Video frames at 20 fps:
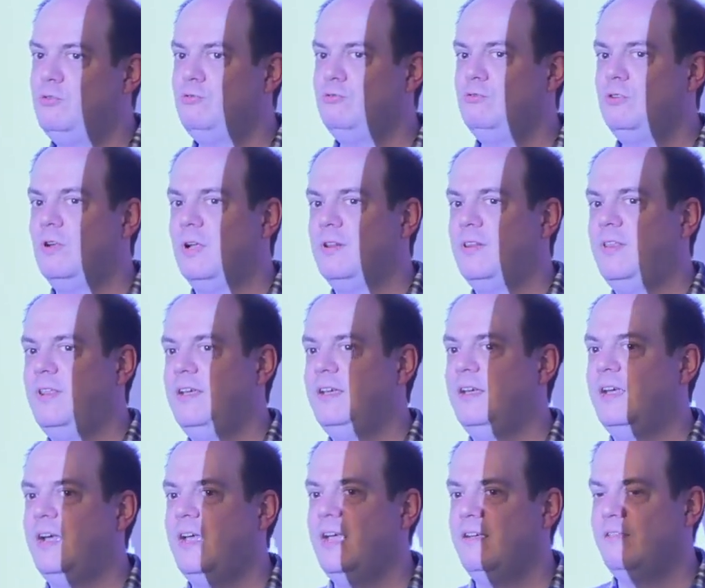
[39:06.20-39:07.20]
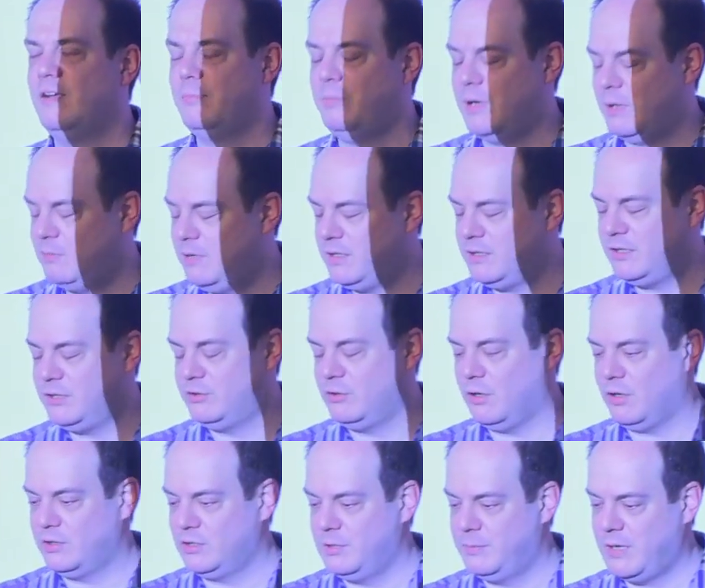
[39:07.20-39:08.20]
do not think I ever publicly
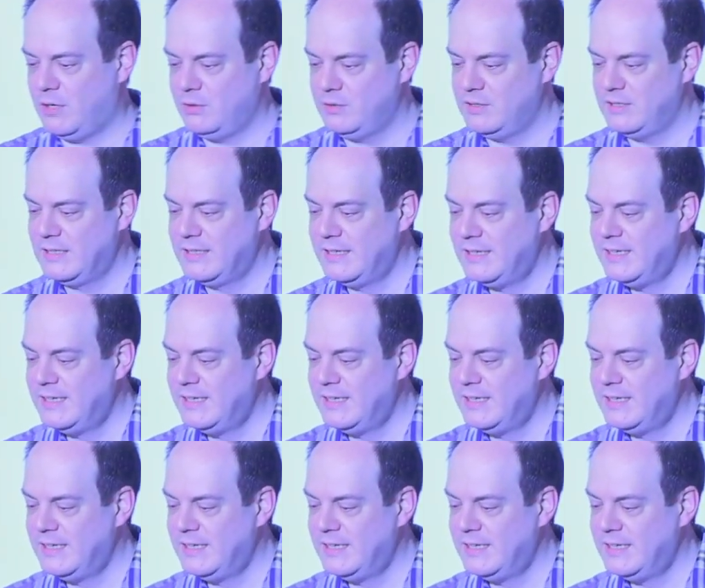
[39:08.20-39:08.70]
talked about.